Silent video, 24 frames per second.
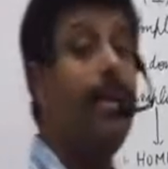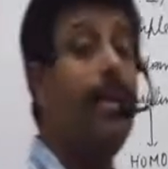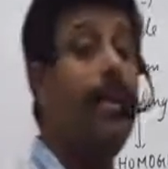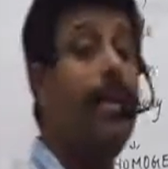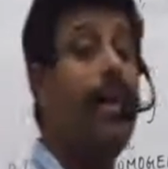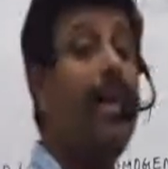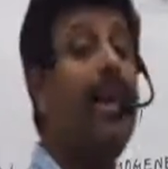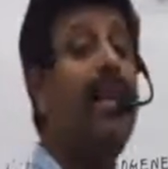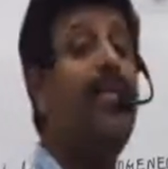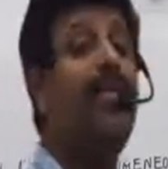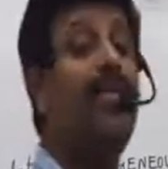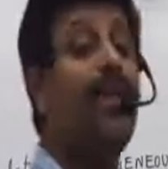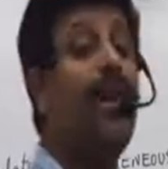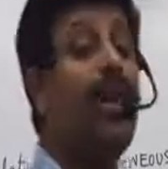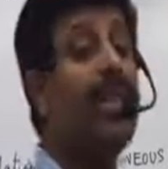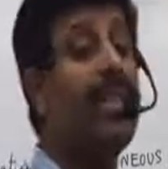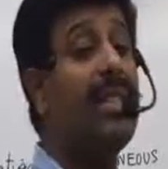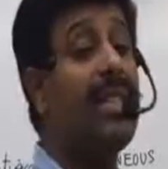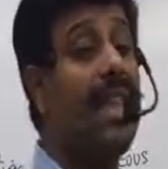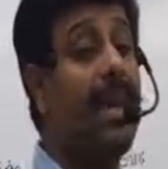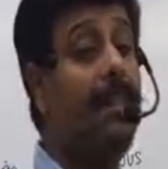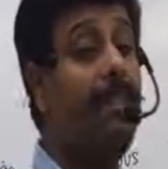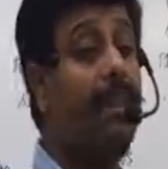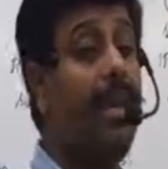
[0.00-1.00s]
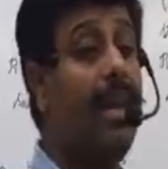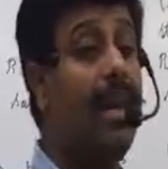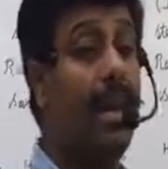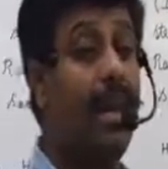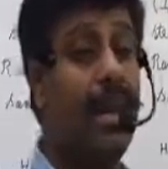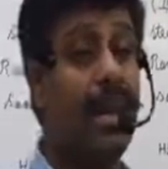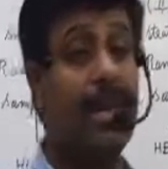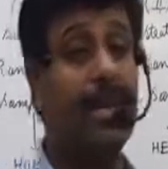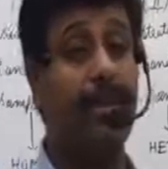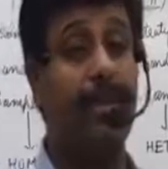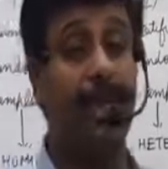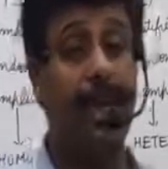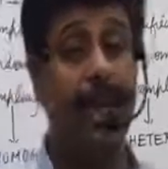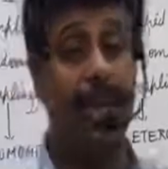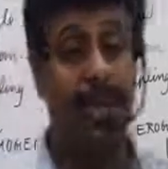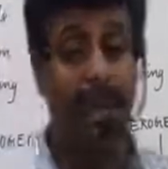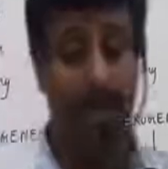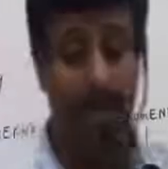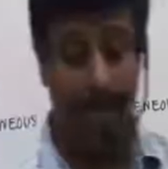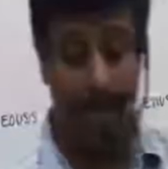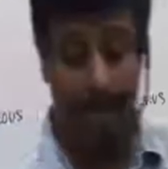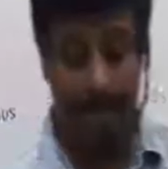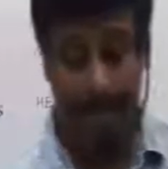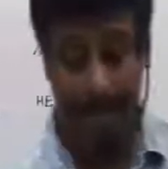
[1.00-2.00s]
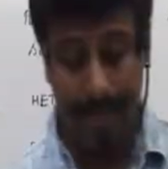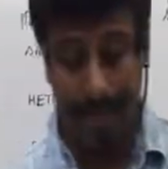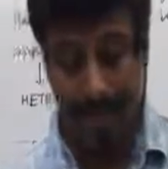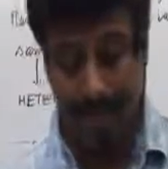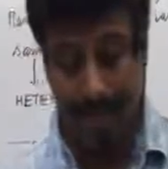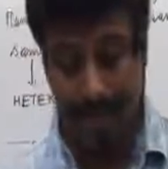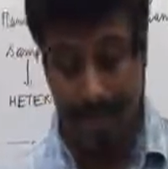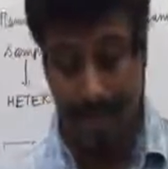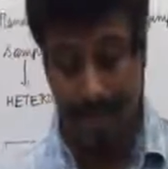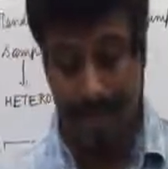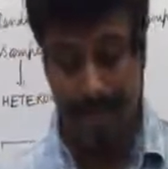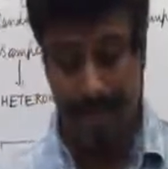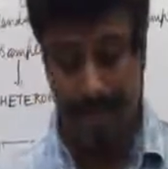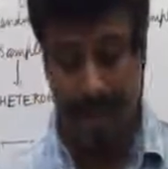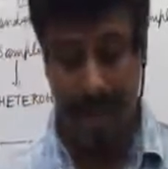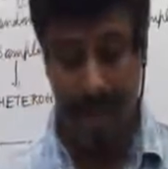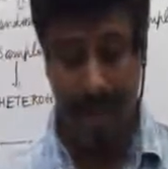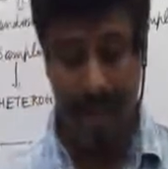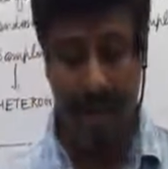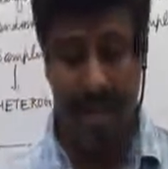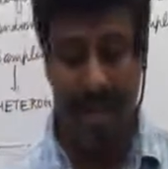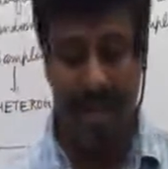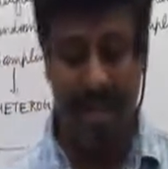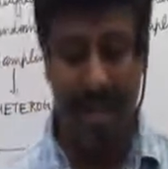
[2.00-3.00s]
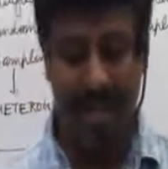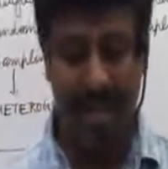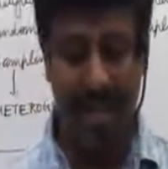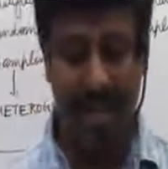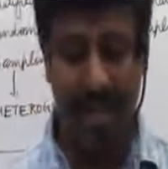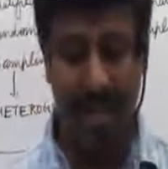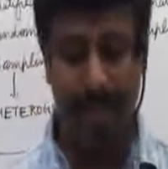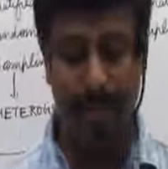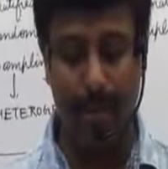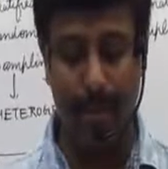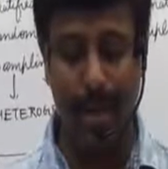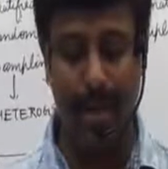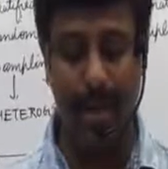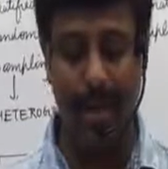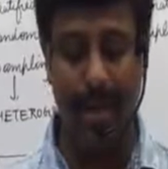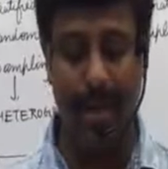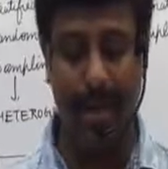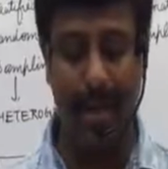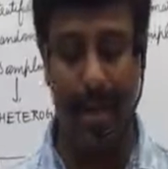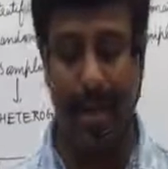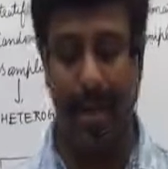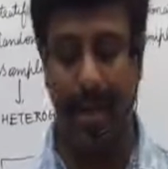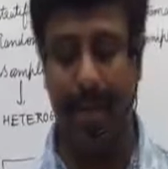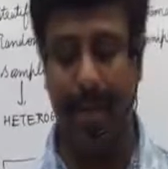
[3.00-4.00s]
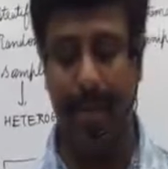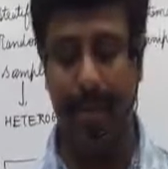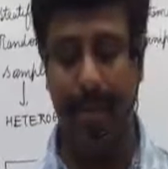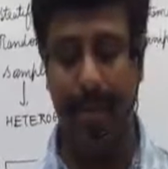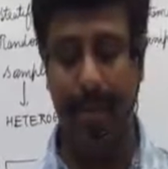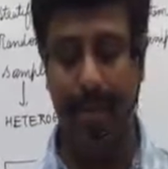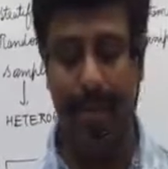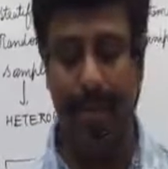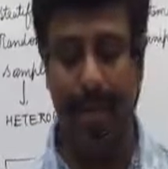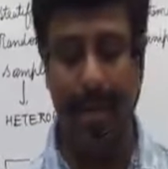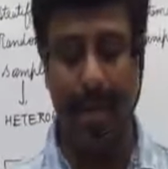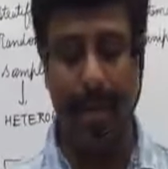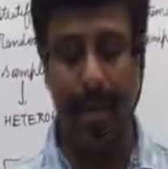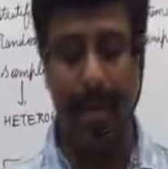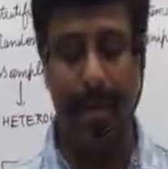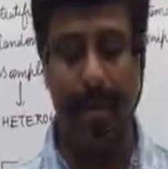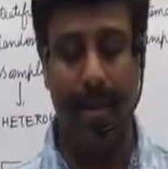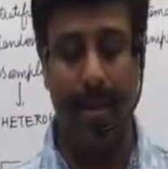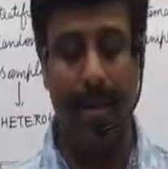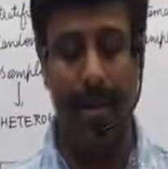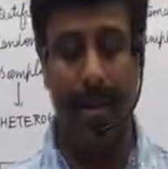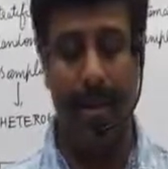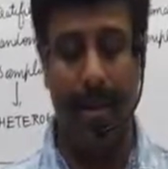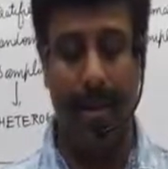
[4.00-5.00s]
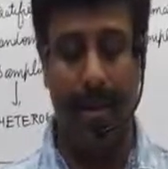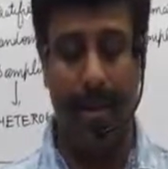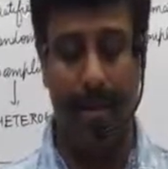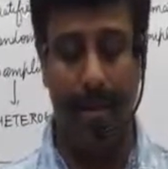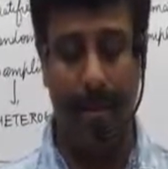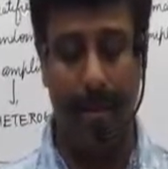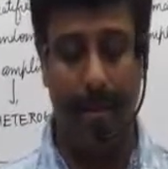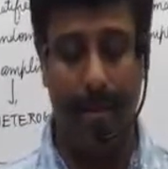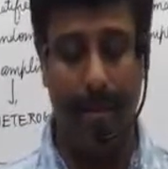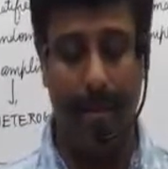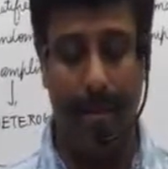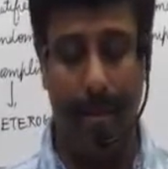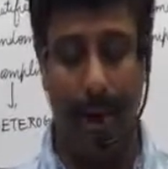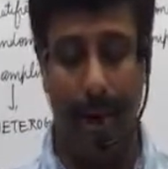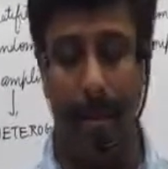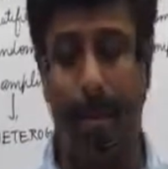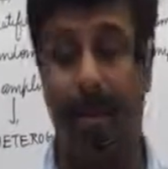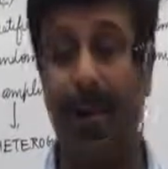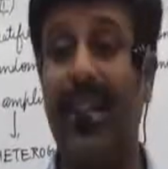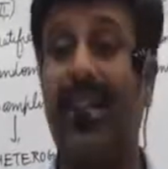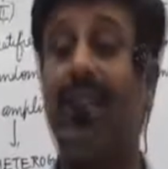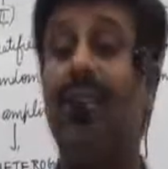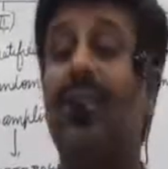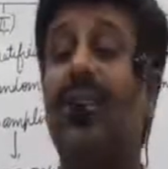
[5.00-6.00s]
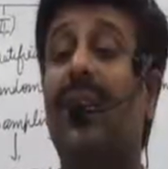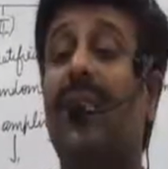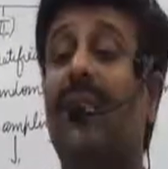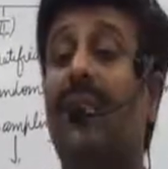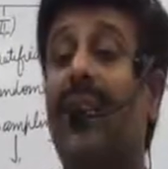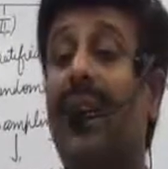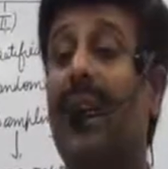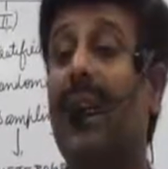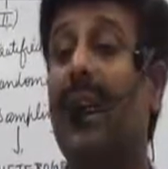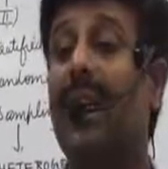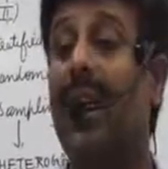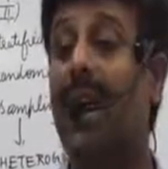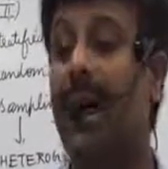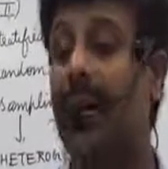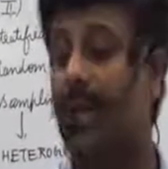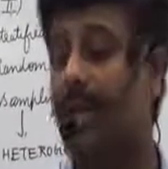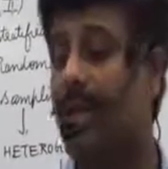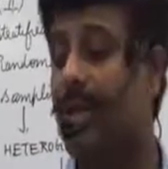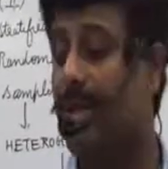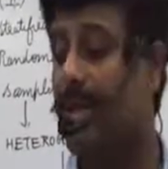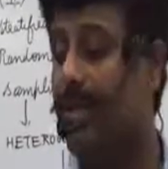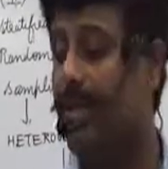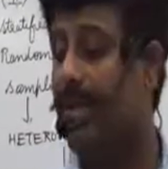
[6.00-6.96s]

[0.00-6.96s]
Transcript: Need for sampling, next page. First point underline. Population very large.